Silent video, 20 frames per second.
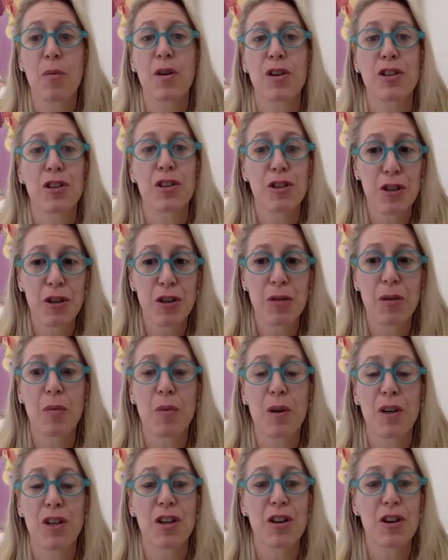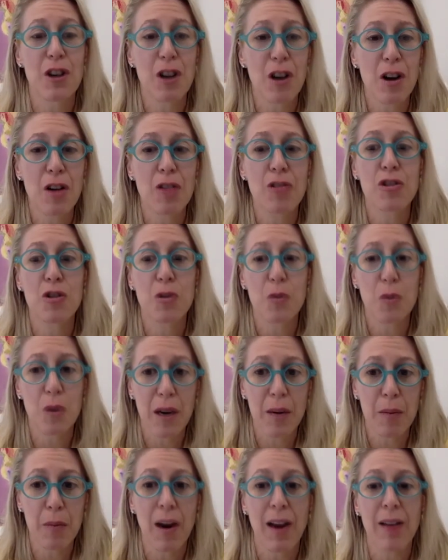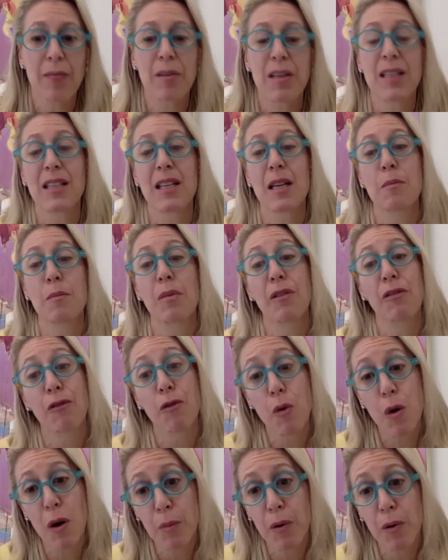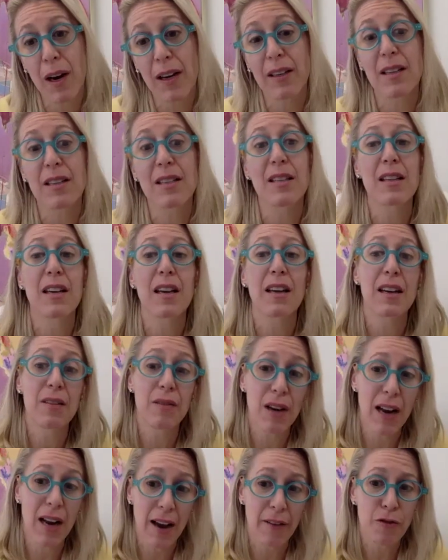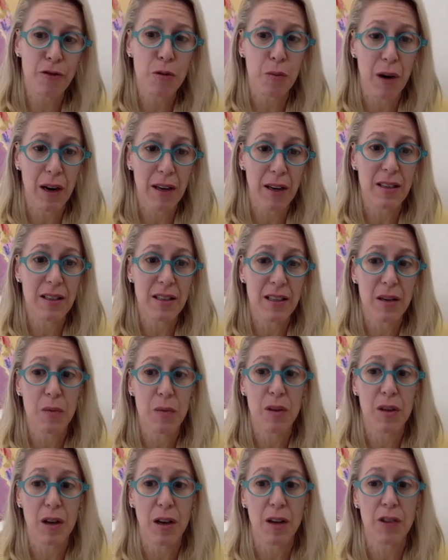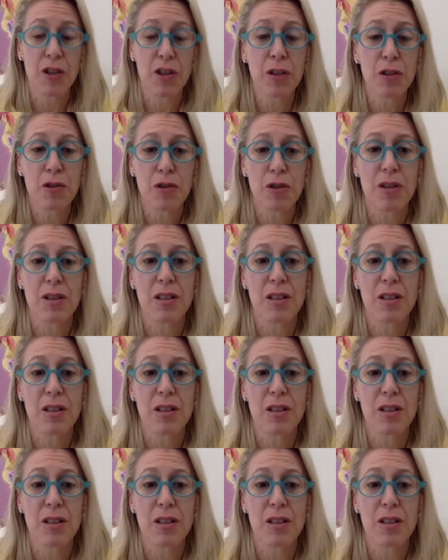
what to do, and what to know during pregnancy, before pregnancy, and even after pregnancy with young children.